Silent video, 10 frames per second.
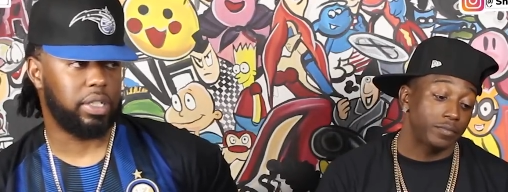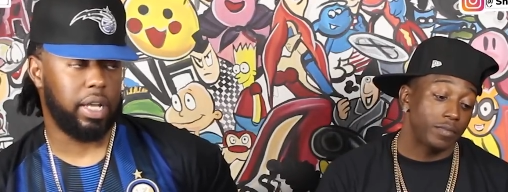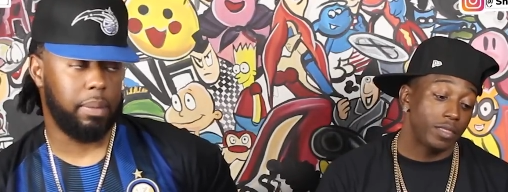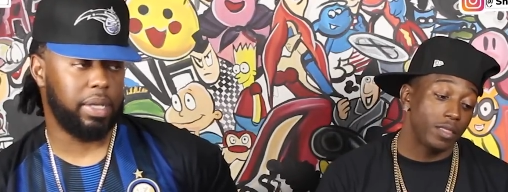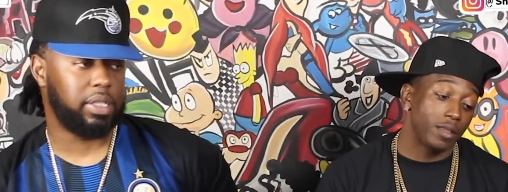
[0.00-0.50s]

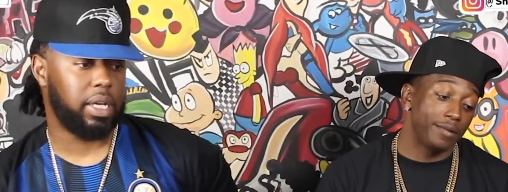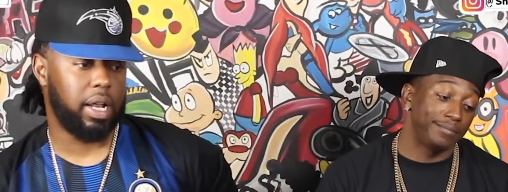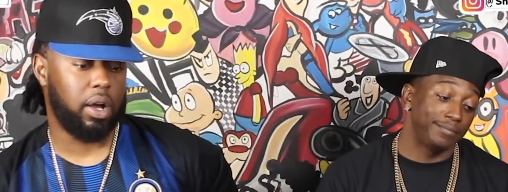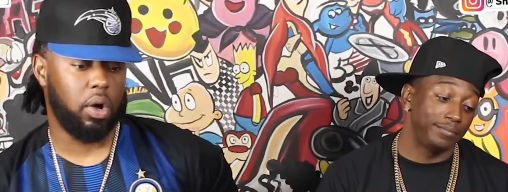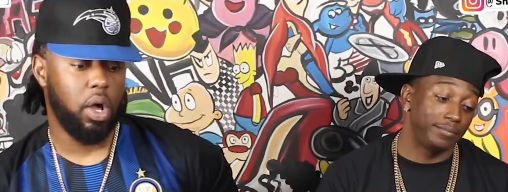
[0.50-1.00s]
Speaker 1: They may say that,
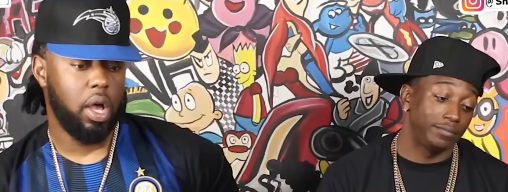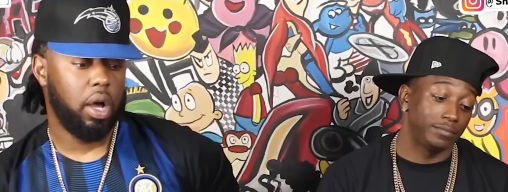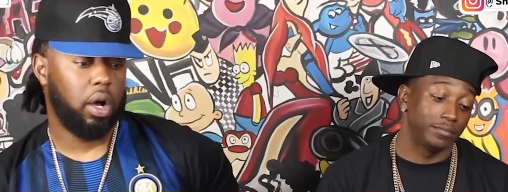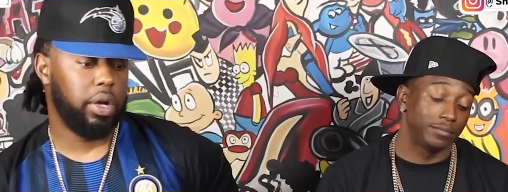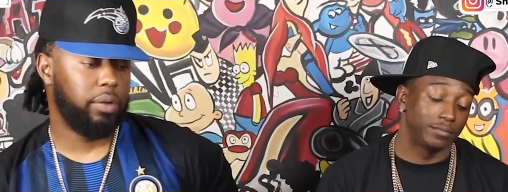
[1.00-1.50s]
oh,
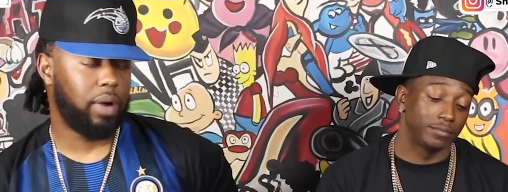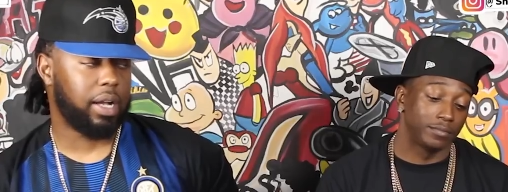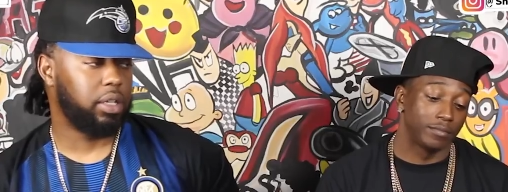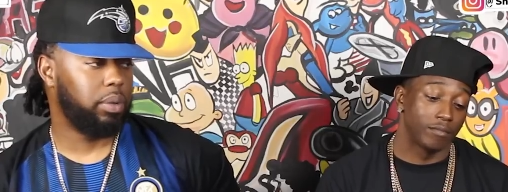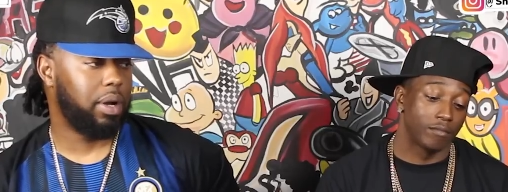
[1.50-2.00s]
oh, he Roc
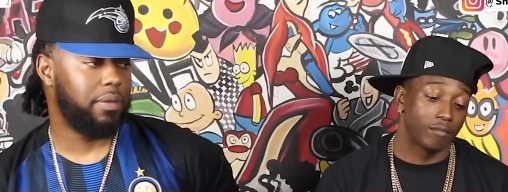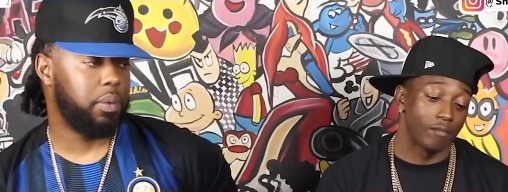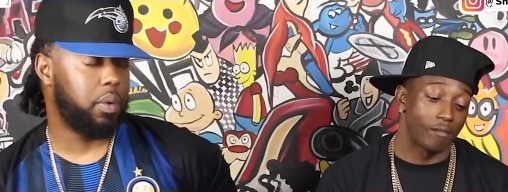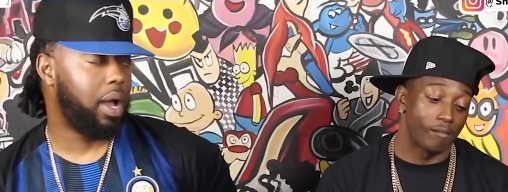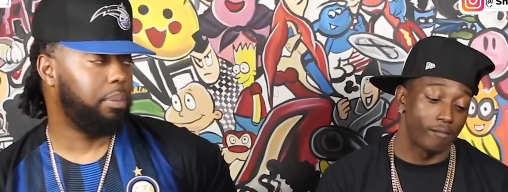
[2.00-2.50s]
can do whatever he
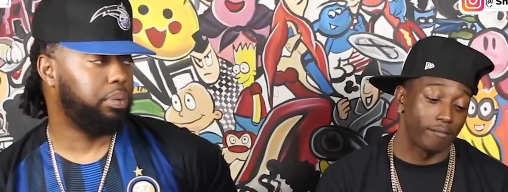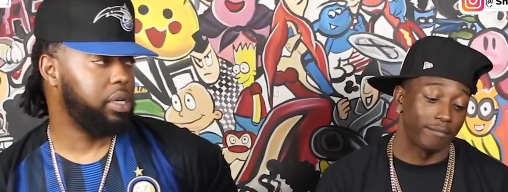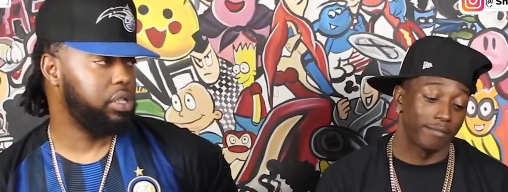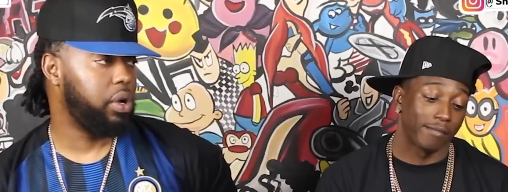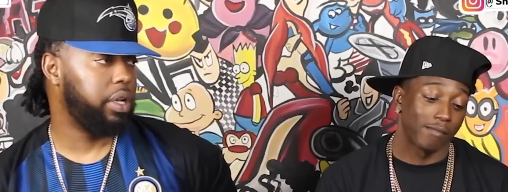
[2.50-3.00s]
want. I'm
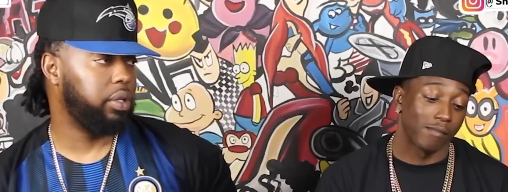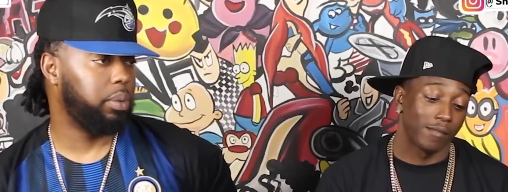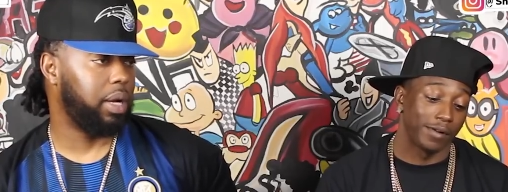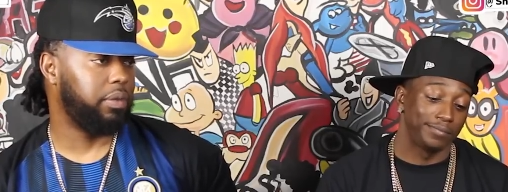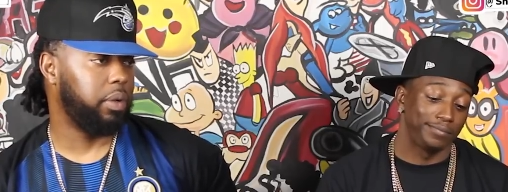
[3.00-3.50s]
pretty sure he can do
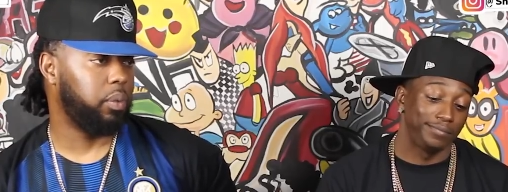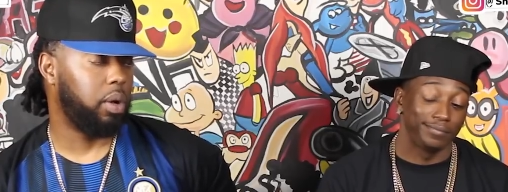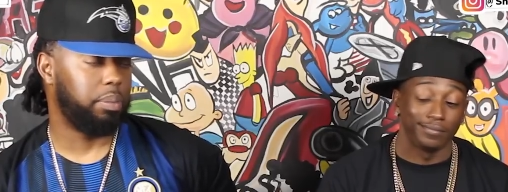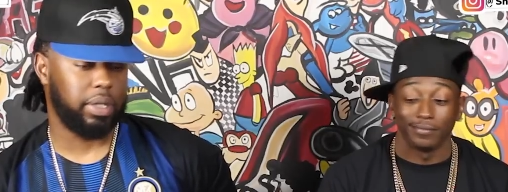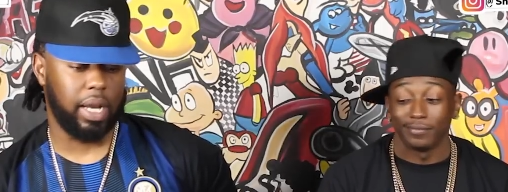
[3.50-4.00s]
whatever he
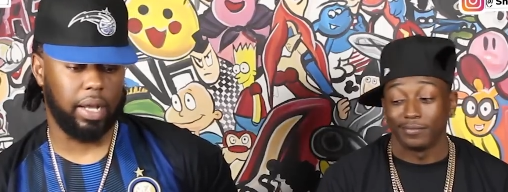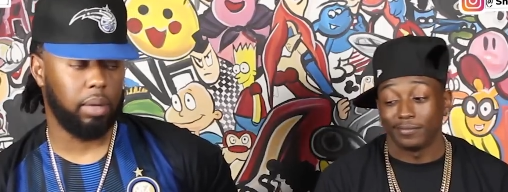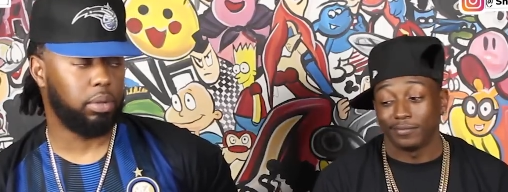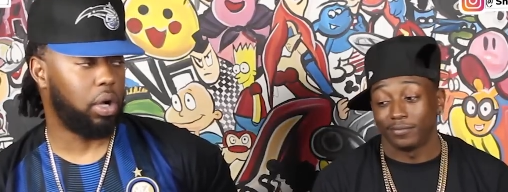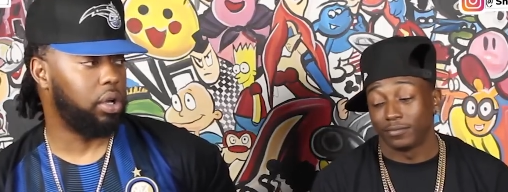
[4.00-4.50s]
want. But that
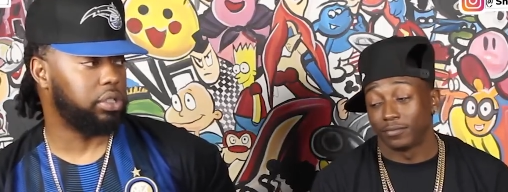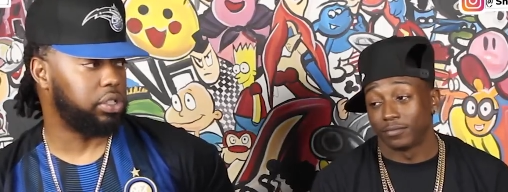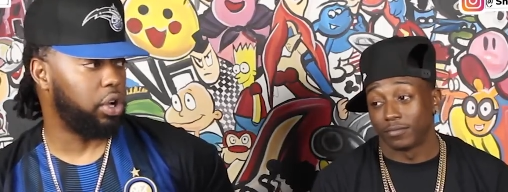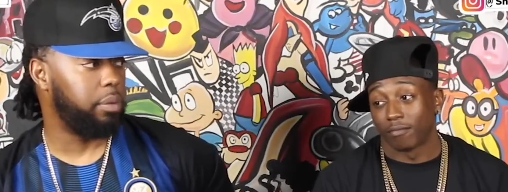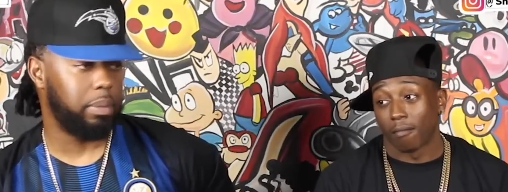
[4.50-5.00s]
them calls is
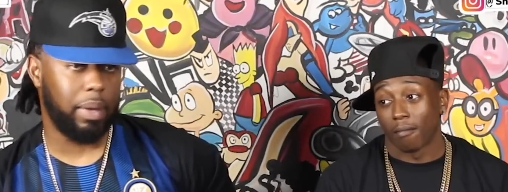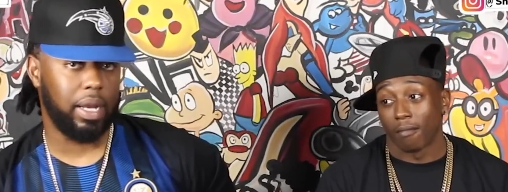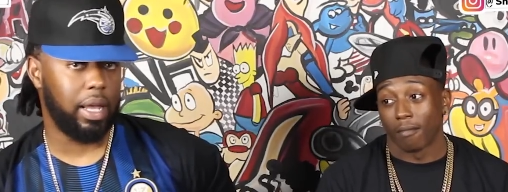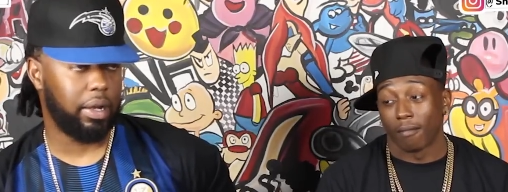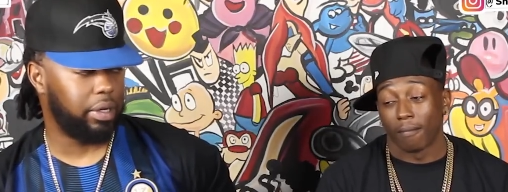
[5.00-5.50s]
gonna be made.
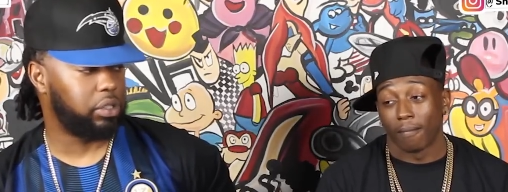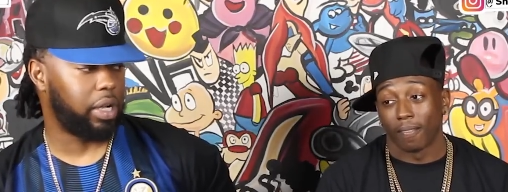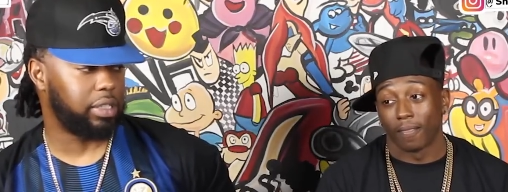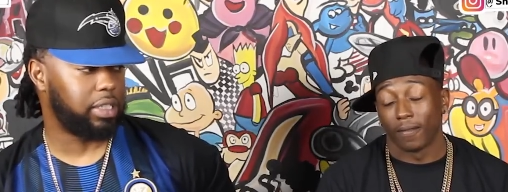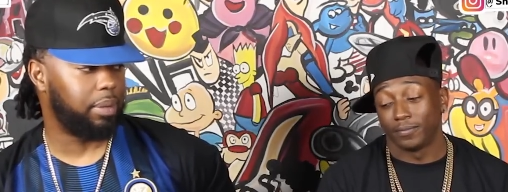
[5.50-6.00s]
They're gonna try
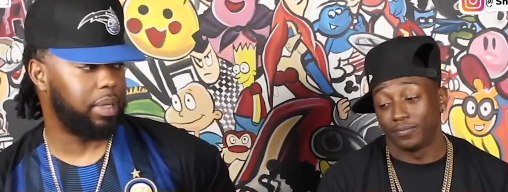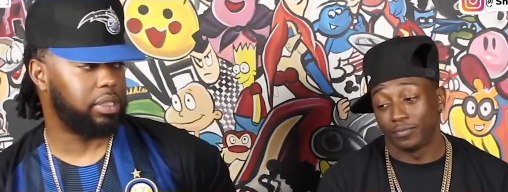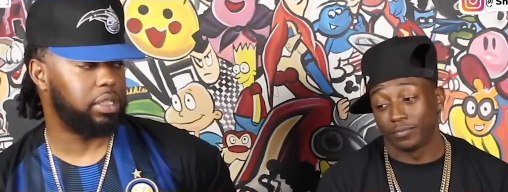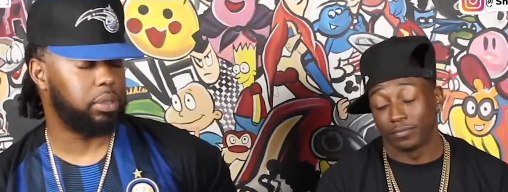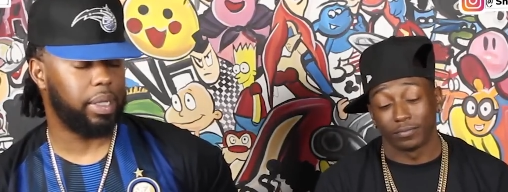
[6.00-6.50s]
to stop that
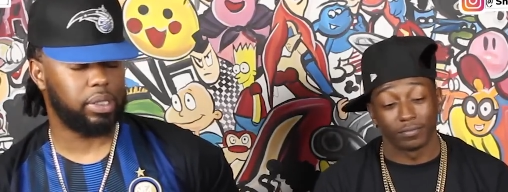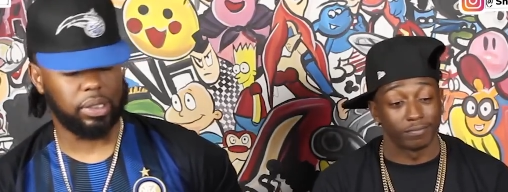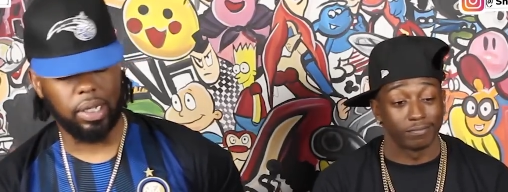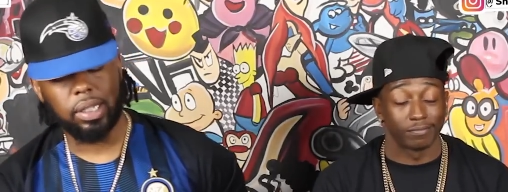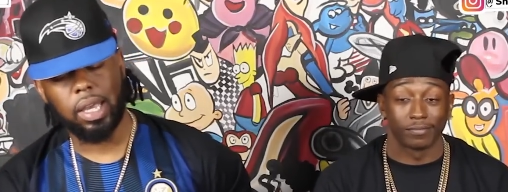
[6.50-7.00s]
situation.
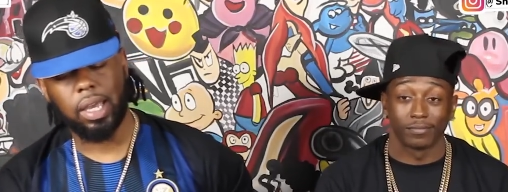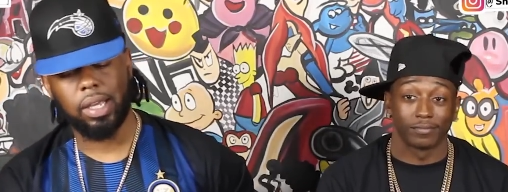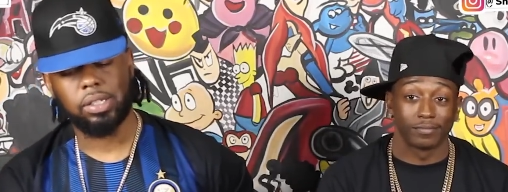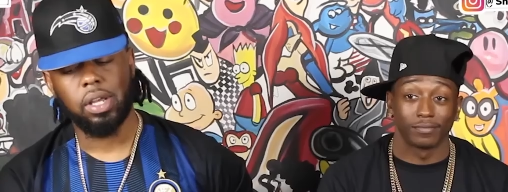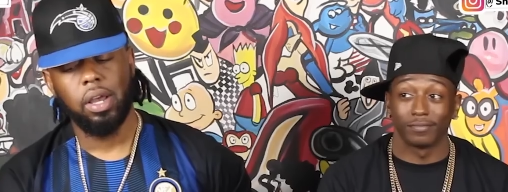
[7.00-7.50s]
See, the thing
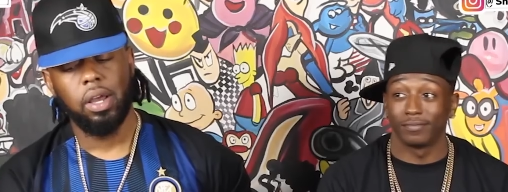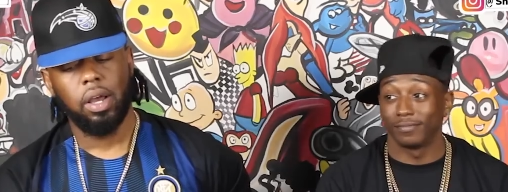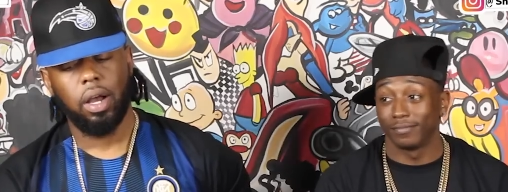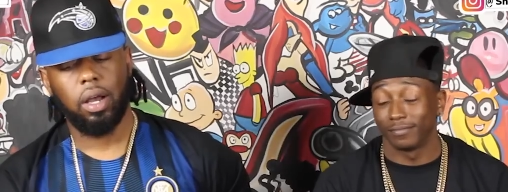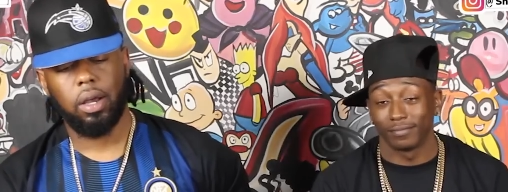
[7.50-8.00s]
is,
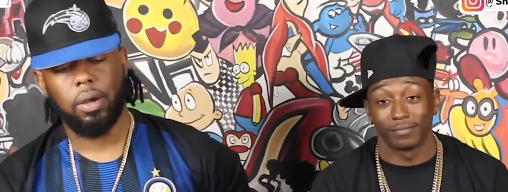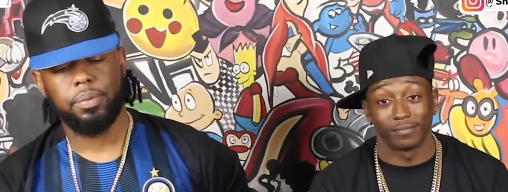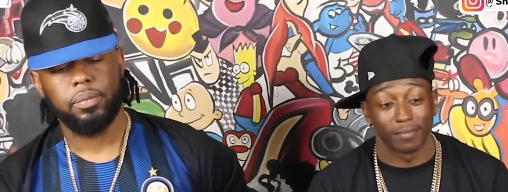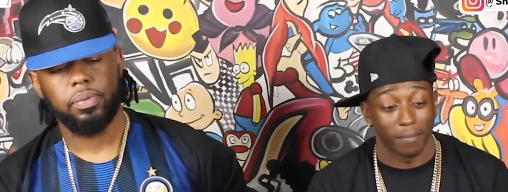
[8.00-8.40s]
uh-huh. uh,